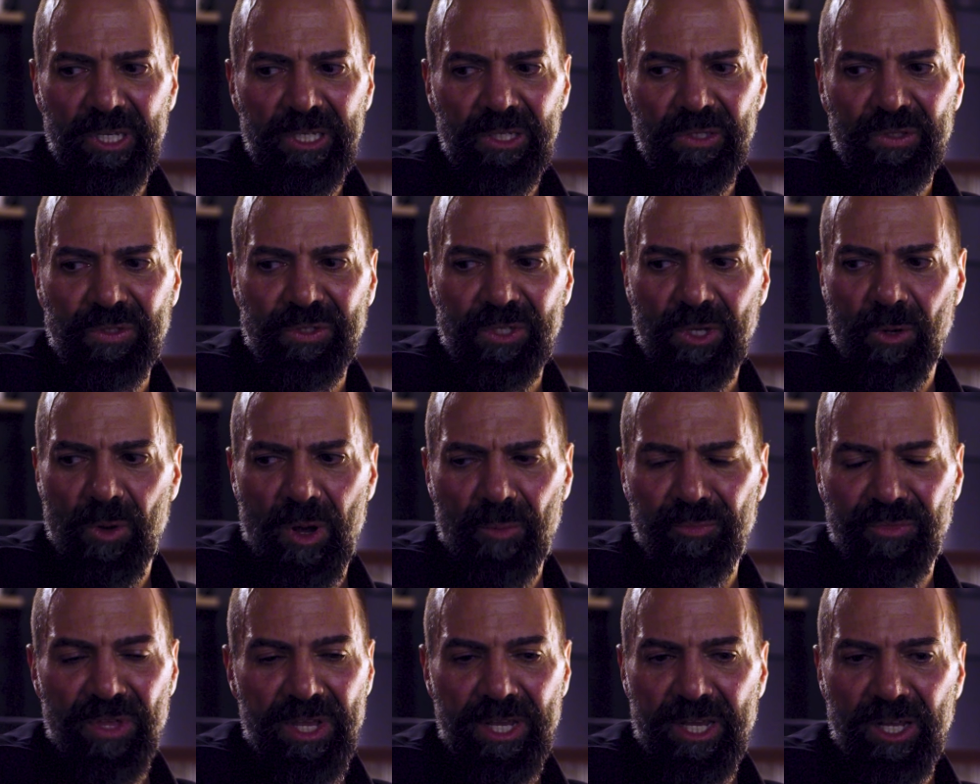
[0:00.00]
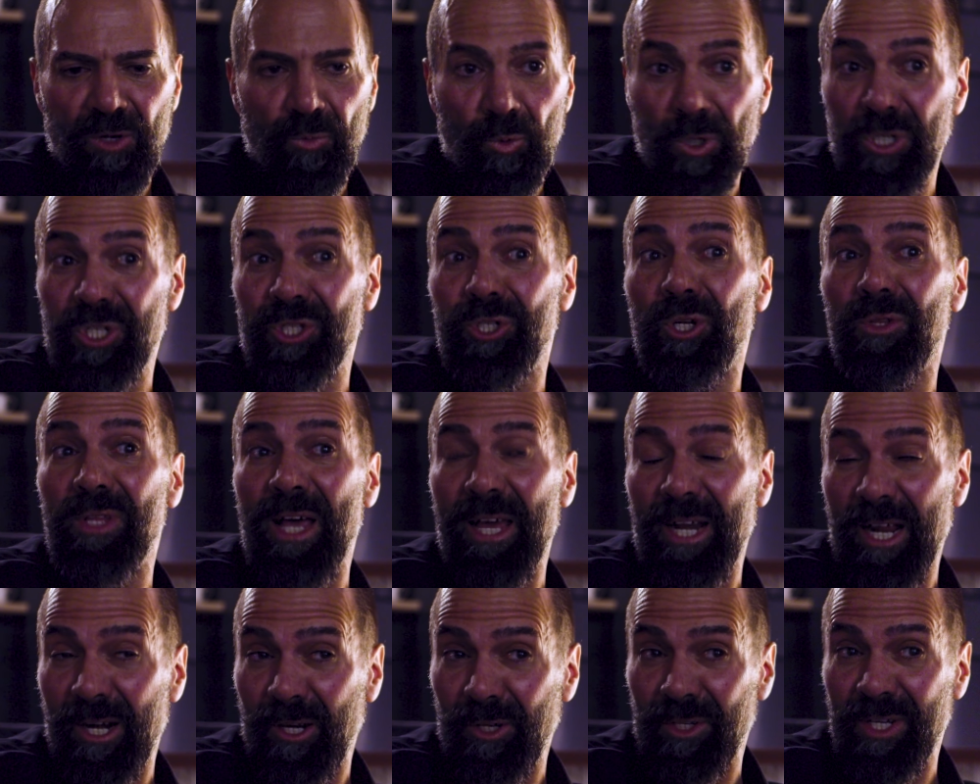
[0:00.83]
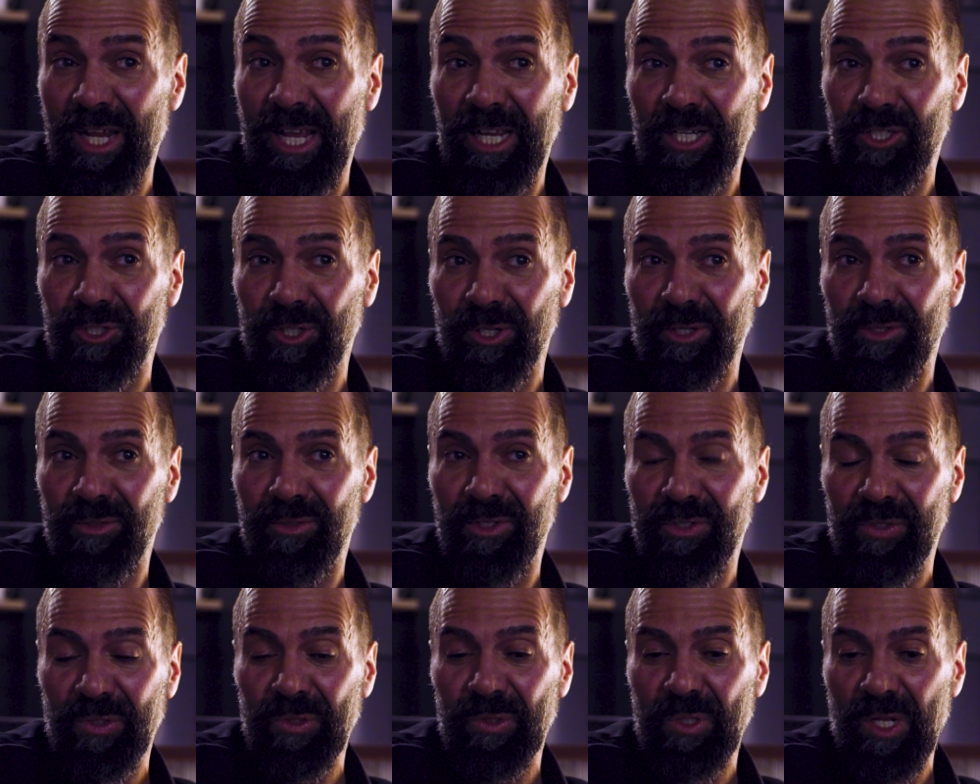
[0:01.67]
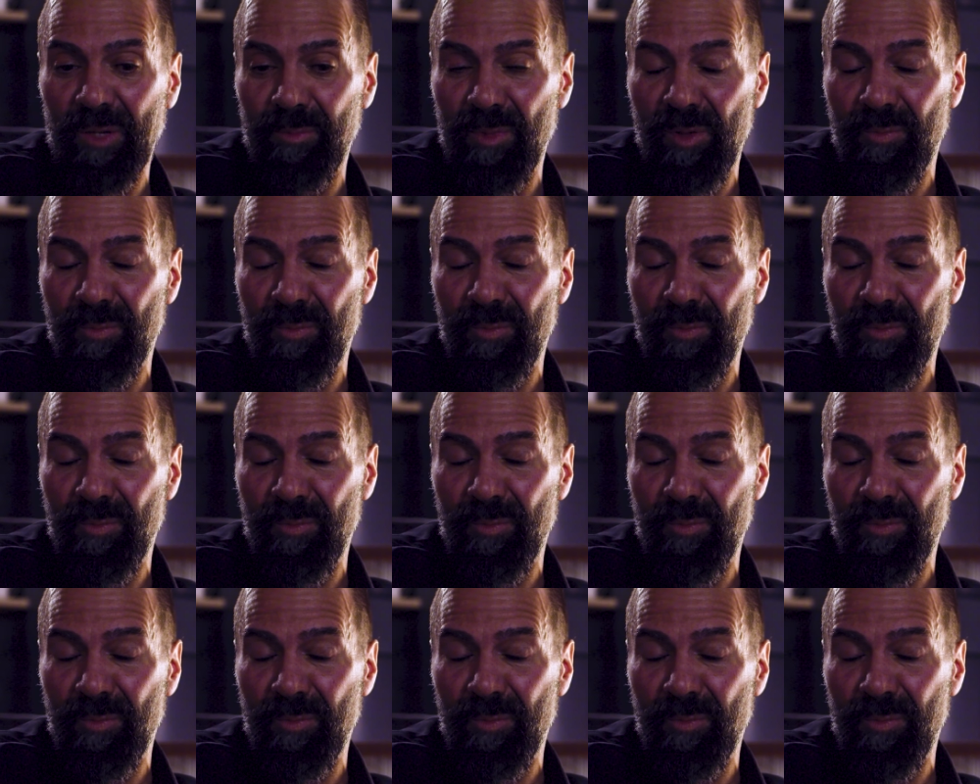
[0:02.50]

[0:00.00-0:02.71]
So I'm thinking, we're still not out of danger. This is gonna